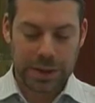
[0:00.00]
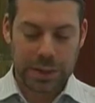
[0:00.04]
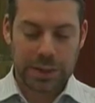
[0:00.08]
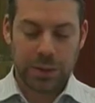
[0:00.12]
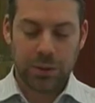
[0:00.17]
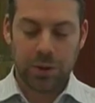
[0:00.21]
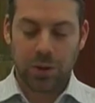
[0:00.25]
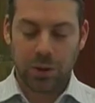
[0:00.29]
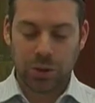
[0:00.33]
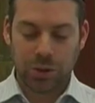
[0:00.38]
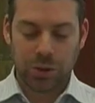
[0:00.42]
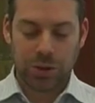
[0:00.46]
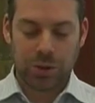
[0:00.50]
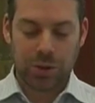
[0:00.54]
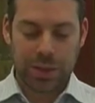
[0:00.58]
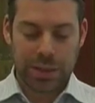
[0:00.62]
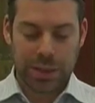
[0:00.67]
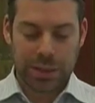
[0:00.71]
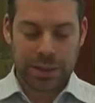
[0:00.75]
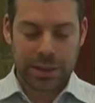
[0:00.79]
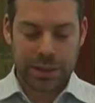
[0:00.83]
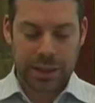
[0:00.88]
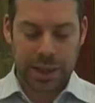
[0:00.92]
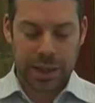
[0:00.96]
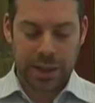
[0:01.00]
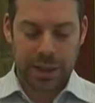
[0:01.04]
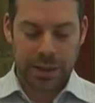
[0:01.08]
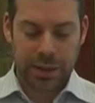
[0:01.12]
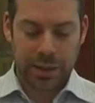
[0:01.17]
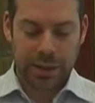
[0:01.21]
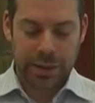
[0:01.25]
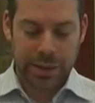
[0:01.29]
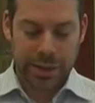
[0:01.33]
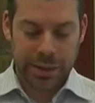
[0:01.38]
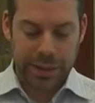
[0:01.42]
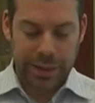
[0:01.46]
Also, they say,
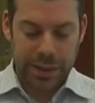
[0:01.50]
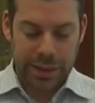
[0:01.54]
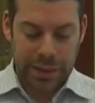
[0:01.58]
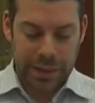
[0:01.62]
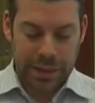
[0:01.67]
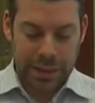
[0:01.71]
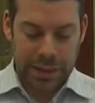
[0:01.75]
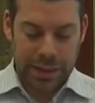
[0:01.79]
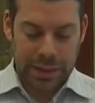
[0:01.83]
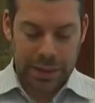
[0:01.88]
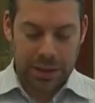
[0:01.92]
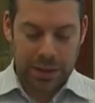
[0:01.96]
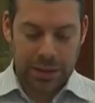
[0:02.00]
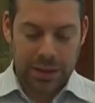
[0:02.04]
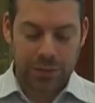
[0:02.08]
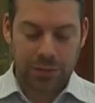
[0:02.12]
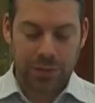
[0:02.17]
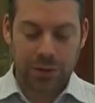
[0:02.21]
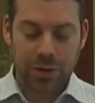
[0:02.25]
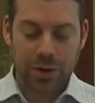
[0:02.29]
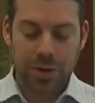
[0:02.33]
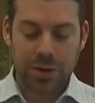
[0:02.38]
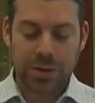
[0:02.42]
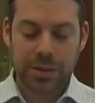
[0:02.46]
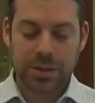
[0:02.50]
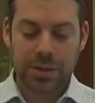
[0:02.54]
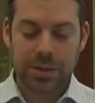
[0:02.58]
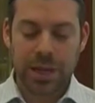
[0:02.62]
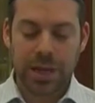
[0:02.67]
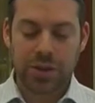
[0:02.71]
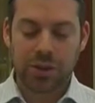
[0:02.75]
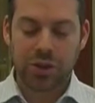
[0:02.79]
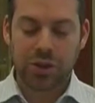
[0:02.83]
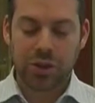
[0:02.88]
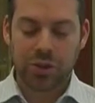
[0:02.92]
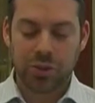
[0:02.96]
the first
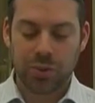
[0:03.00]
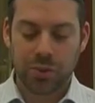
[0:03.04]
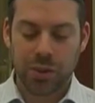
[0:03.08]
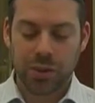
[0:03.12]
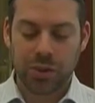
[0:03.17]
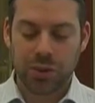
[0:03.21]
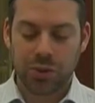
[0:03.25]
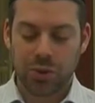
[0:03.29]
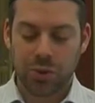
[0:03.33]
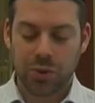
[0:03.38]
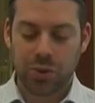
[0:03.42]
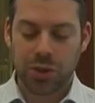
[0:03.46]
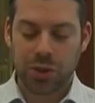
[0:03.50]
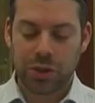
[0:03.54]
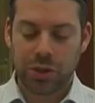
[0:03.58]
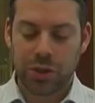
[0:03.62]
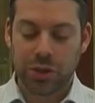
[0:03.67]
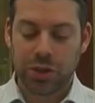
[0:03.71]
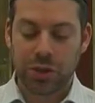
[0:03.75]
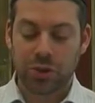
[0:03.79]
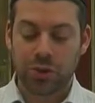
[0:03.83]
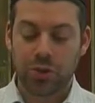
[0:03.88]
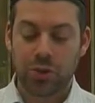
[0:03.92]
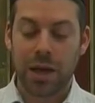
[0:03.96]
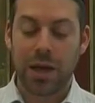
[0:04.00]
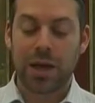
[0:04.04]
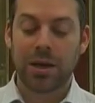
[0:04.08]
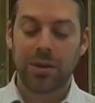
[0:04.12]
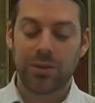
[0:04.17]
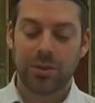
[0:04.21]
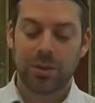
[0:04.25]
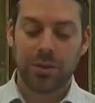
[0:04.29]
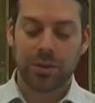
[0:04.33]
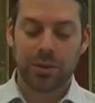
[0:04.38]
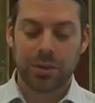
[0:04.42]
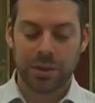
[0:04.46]
century Jewish
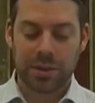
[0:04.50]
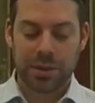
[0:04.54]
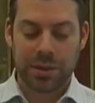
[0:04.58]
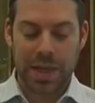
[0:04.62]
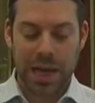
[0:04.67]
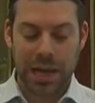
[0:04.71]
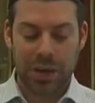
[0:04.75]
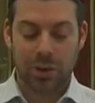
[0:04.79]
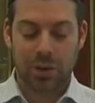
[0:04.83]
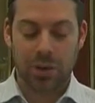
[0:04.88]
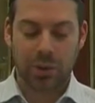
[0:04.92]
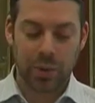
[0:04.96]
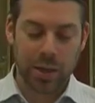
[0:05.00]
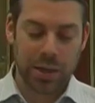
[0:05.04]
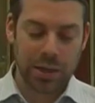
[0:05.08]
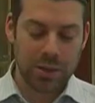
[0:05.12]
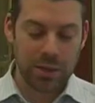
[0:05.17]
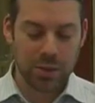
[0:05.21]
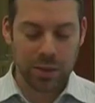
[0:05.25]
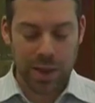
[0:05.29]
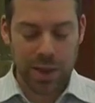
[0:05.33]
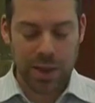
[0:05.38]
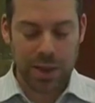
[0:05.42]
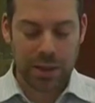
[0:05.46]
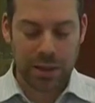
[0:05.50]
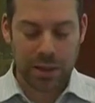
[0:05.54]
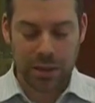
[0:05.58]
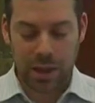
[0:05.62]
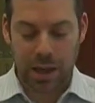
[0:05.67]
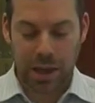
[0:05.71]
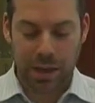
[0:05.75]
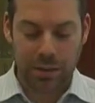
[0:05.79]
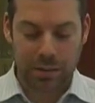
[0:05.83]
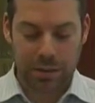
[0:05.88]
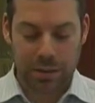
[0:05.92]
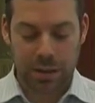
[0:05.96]
astronomers had already
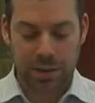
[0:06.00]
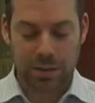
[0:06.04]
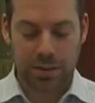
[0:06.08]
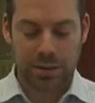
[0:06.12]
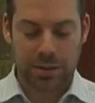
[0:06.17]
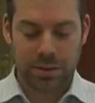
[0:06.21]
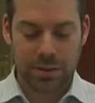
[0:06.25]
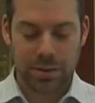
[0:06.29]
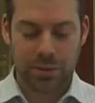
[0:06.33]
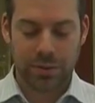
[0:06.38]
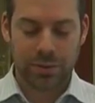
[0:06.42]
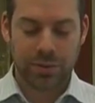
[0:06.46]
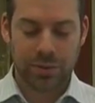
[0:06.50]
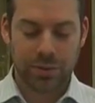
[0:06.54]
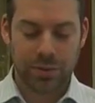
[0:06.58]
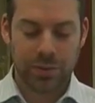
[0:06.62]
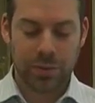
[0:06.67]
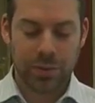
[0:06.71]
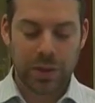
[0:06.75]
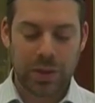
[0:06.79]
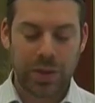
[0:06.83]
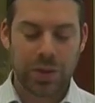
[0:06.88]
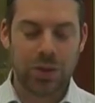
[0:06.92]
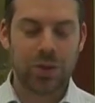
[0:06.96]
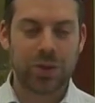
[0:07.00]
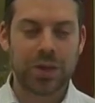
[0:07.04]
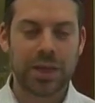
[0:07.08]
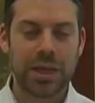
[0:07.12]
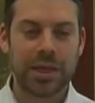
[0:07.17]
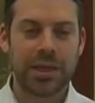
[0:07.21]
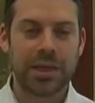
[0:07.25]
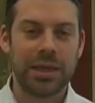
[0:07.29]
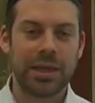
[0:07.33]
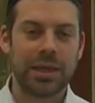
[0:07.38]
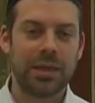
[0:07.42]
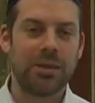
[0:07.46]
recognized this. You know,
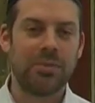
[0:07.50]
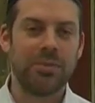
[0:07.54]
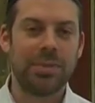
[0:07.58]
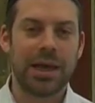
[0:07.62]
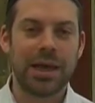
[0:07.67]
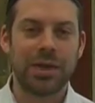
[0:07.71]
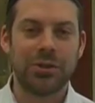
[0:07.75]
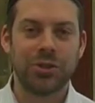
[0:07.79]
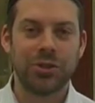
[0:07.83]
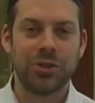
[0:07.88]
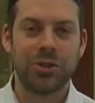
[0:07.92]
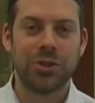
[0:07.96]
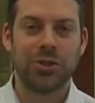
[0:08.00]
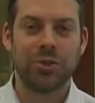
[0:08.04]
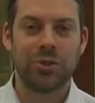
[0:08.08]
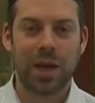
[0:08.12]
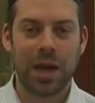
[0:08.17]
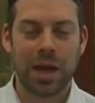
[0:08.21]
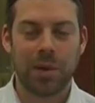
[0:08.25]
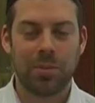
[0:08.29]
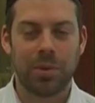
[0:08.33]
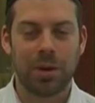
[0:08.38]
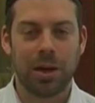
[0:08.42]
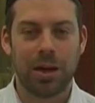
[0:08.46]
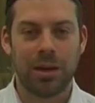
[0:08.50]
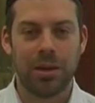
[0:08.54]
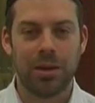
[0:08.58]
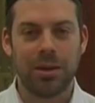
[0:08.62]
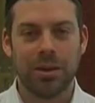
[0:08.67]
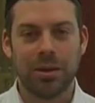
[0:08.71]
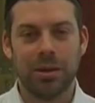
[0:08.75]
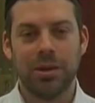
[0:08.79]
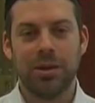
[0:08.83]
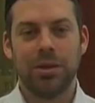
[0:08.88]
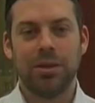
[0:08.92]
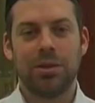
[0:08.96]
they can't imagine a rabbi.
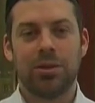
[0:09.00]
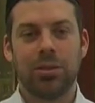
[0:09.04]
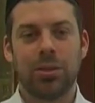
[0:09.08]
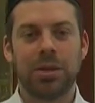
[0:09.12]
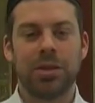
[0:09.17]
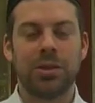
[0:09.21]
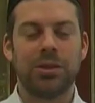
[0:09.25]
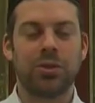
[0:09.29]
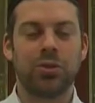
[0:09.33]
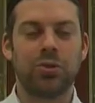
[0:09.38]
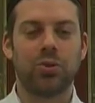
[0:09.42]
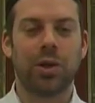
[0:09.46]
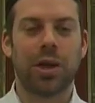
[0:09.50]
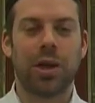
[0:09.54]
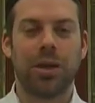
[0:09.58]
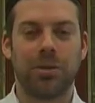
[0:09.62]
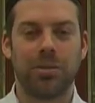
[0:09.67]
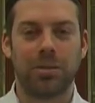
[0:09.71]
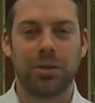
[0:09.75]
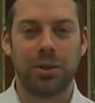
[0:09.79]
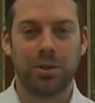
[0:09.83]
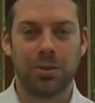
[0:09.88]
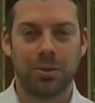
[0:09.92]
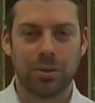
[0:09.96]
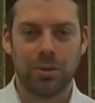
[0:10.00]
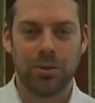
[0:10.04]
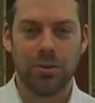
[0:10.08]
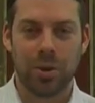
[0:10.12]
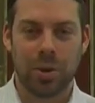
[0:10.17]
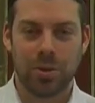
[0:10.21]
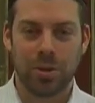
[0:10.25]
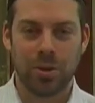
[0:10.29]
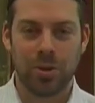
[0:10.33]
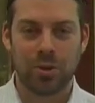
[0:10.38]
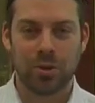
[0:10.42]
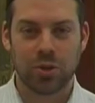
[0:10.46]
What astronomer?
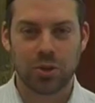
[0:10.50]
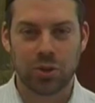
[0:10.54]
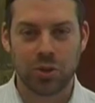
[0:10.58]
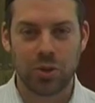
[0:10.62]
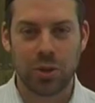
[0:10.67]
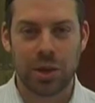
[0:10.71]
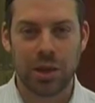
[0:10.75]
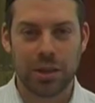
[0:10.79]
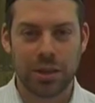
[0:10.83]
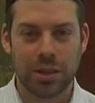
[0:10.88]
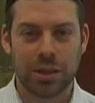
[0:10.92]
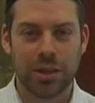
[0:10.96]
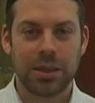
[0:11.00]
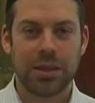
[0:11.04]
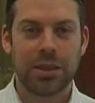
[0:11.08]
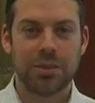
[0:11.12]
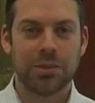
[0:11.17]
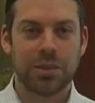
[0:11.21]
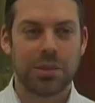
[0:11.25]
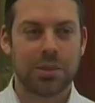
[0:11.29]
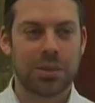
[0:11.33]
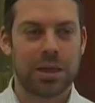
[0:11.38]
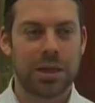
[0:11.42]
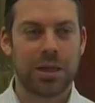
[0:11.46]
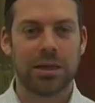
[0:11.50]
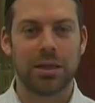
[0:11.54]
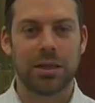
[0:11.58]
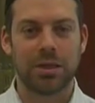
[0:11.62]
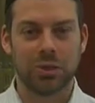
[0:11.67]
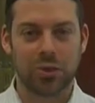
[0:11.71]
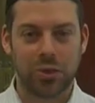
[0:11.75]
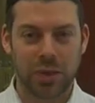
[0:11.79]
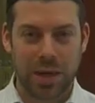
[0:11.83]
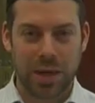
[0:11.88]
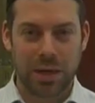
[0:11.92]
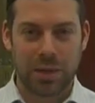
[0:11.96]
Rabbi Yeshua, you think he was studying
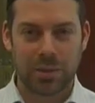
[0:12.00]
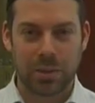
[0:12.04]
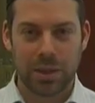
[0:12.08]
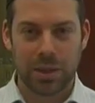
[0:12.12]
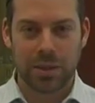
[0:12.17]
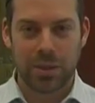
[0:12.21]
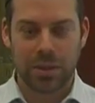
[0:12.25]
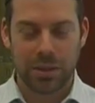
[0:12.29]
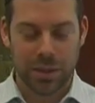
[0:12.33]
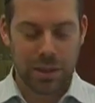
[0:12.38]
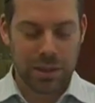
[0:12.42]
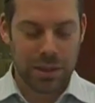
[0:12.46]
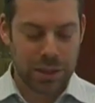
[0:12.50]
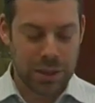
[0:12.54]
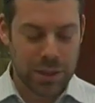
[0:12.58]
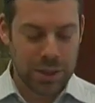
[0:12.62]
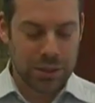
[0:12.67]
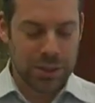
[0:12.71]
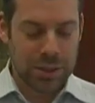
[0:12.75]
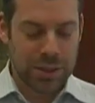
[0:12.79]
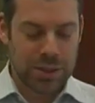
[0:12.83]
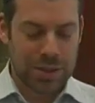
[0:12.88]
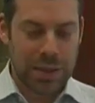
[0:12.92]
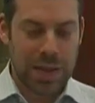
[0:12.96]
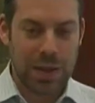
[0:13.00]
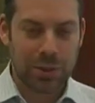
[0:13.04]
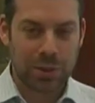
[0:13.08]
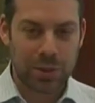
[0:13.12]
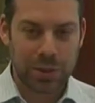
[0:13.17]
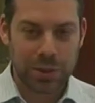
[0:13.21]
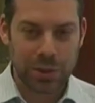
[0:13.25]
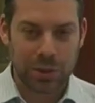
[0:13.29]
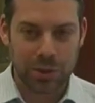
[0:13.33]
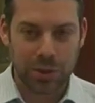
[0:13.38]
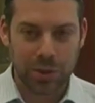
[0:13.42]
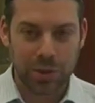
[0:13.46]
astronomy? He just sat
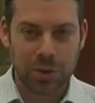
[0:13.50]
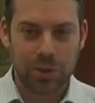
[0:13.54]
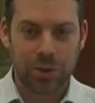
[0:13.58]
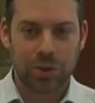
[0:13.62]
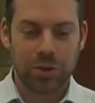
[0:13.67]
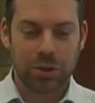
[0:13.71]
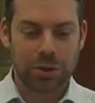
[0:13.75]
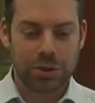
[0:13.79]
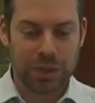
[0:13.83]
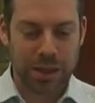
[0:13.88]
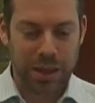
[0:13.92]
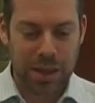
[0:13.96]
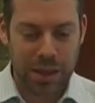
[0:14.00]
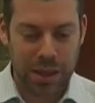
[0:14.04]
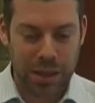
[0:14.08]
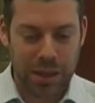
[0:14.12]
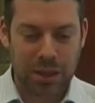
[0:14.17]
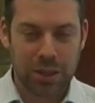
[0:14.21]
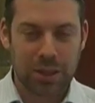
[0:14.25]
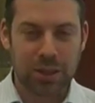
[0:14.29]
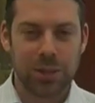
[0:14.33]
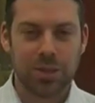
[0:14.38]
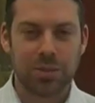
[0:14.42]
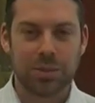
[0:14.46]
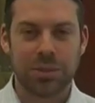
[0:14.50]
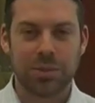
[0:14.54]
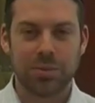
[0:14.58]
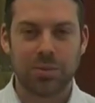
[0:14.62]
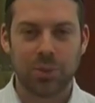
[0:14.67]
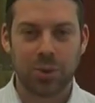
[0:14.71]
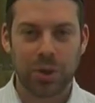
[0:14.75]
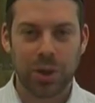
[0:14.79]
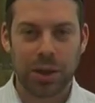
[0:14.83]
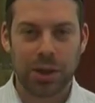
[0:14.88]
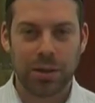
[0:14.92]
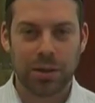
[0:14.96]
with his book all day and learned and
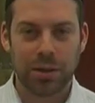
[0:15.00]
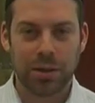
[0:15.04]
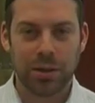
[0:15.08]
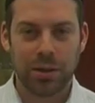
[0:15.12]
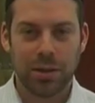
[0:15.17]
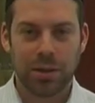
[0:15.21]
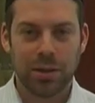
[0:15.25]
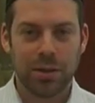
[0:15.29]
prayed.